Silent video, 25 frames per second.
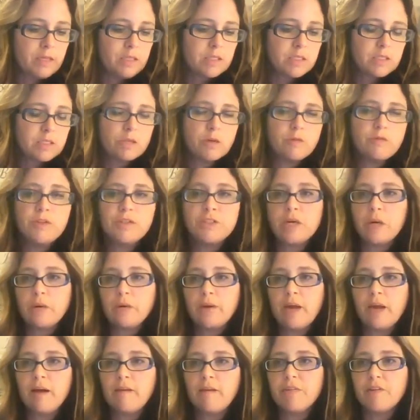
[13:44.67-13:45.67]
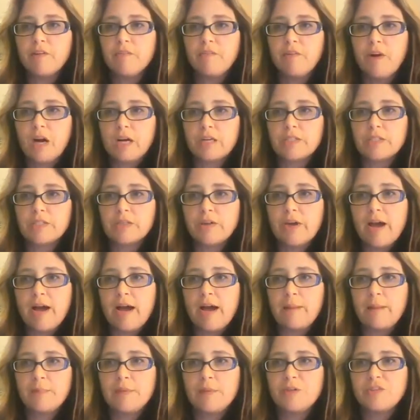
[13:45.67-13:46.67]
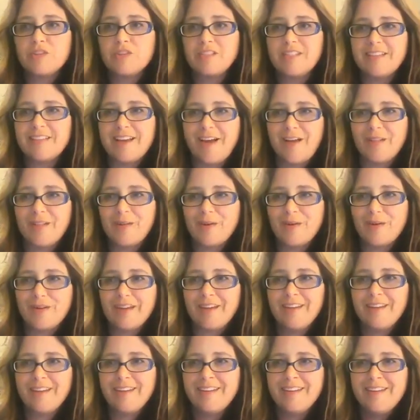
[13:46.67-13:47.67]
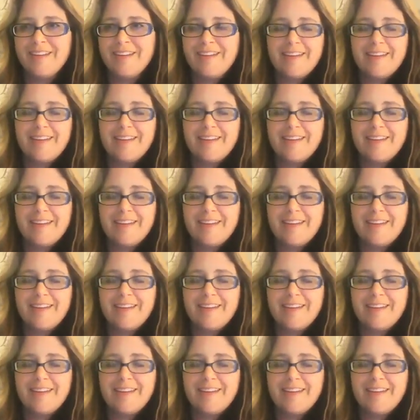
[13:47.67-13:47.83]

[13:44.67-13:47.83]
So if you don't have the Voxer app, you should download it,